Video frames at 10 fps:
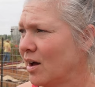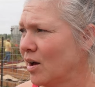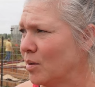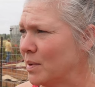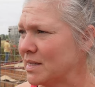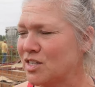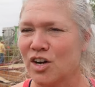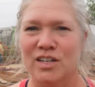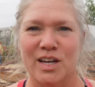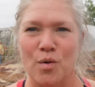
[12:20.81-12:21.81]
Um, it's
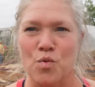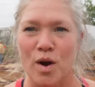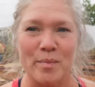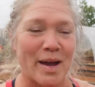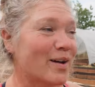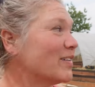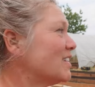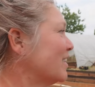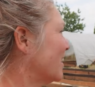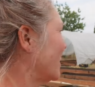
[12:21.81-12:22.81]
starting to get warm out